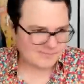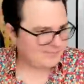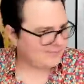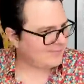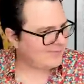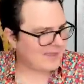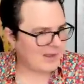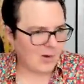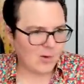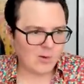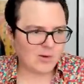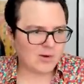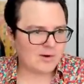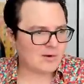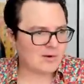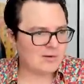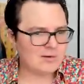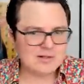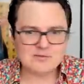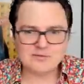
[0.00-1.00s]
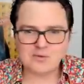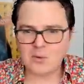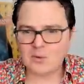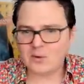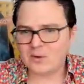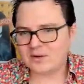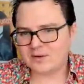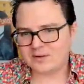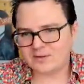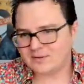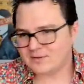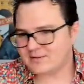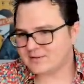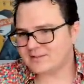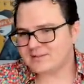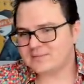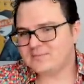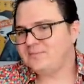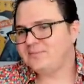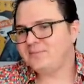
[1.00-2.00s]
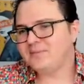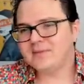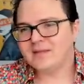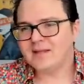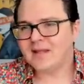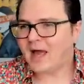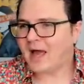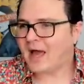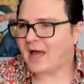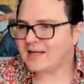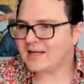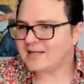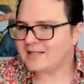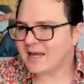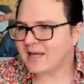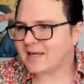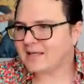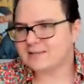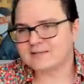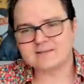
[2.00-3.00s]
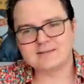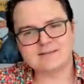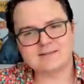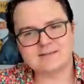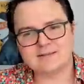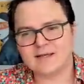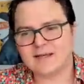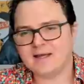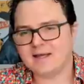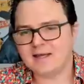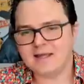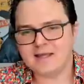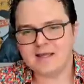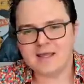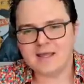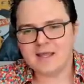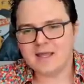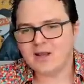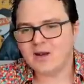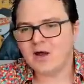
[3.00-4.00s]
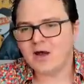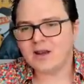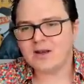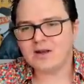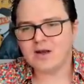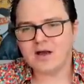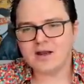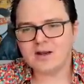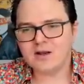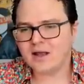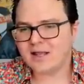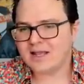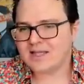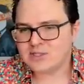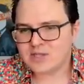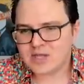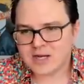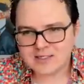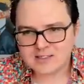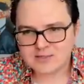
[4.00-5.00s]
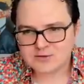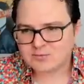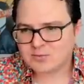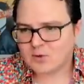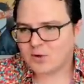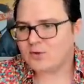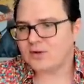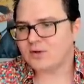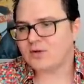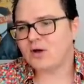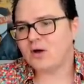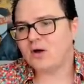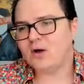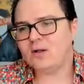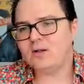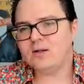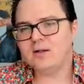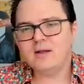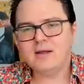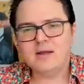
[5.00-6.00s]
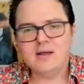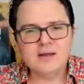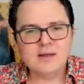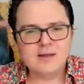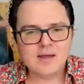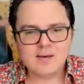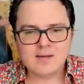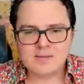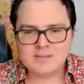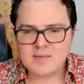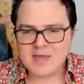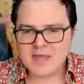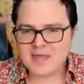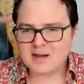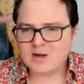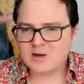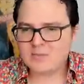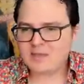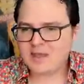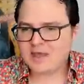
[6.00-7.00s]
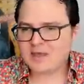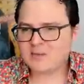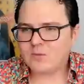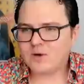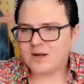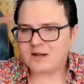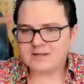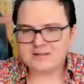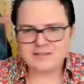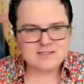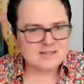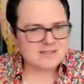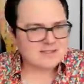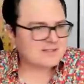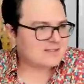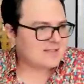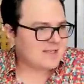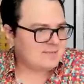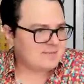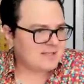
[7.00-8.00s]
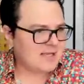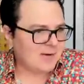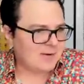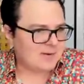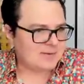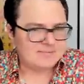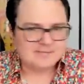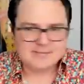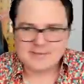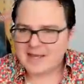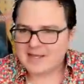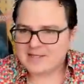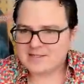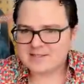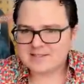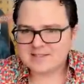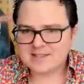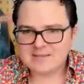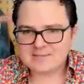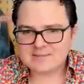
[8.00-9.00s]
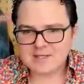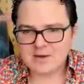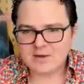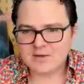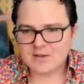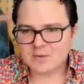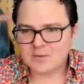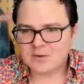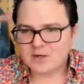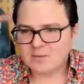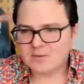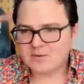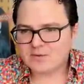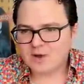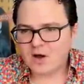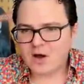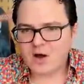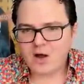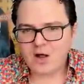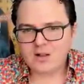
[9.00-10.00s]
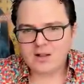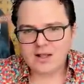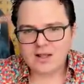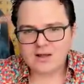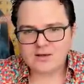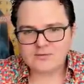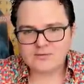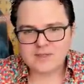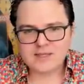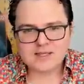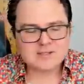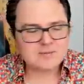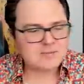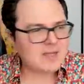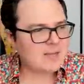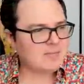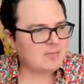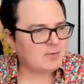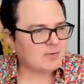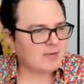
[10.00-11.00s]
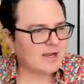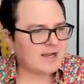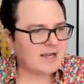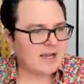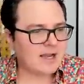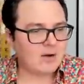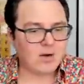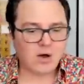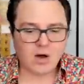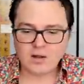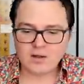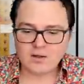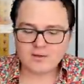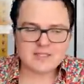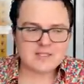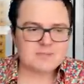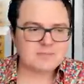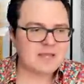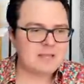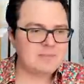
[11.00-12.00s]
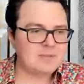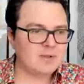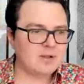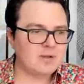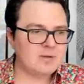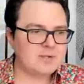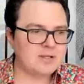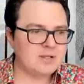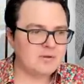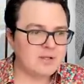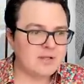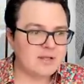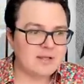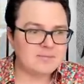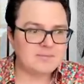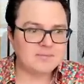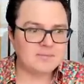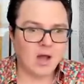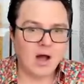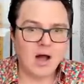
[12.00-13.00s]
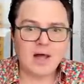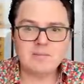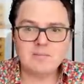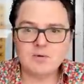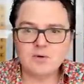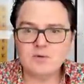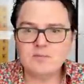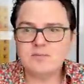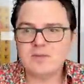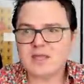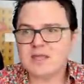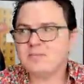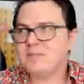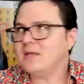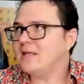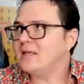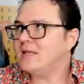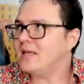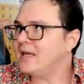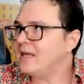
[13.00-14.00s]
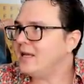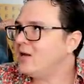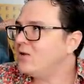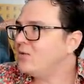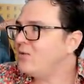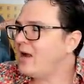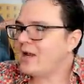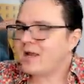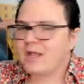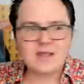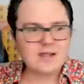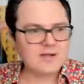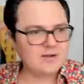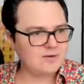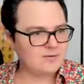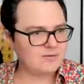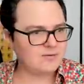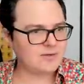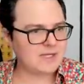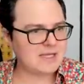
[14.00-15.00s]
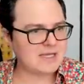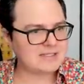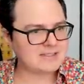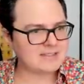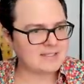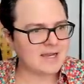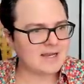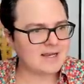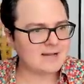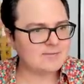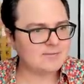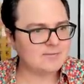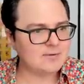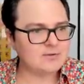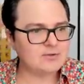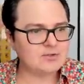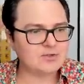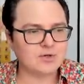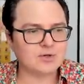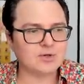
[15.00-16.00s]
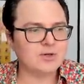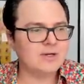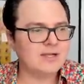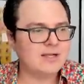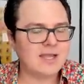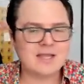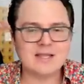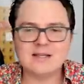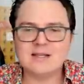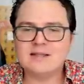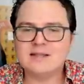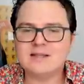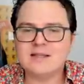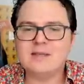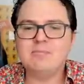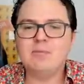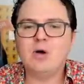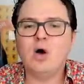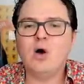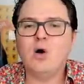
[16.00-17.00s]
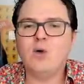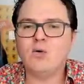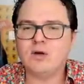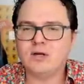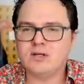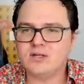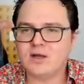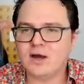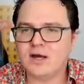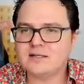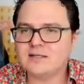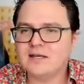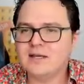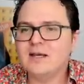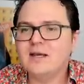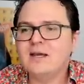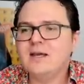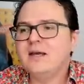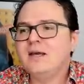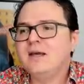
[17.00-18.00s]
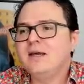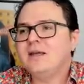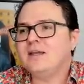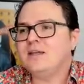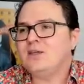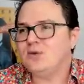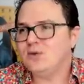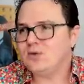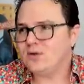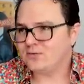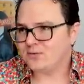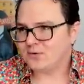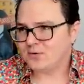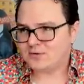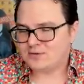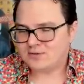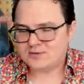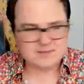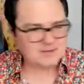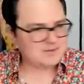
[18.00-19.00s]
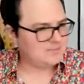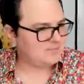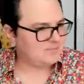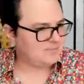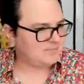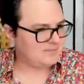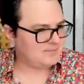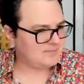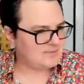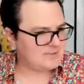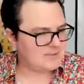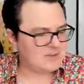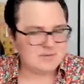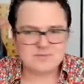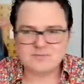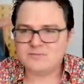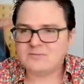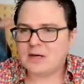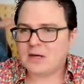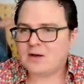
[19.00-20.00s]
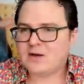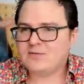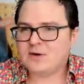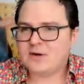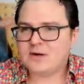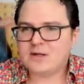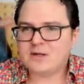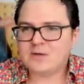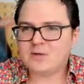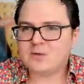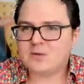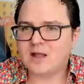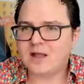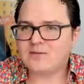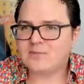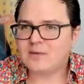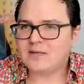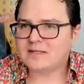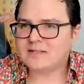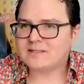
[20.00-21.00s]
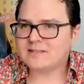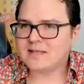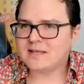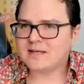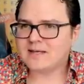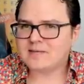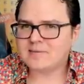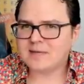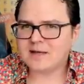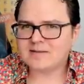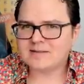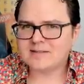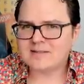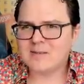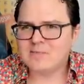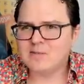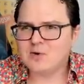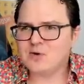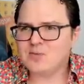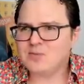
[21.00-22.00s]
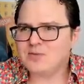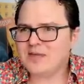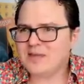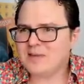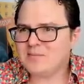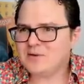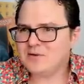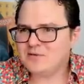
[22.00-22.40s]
the Oracle of Oracles, IDEX, and on and on and on. Injective Protocol. I mean, man, oh man, what? It just keeps going. It just keeps going. They're working with all of these people right now. All of these people are building on Moonbeam, getting ready for the exciting future in the Polkadot universe. So very, very cool. I've been excited about Moonbeam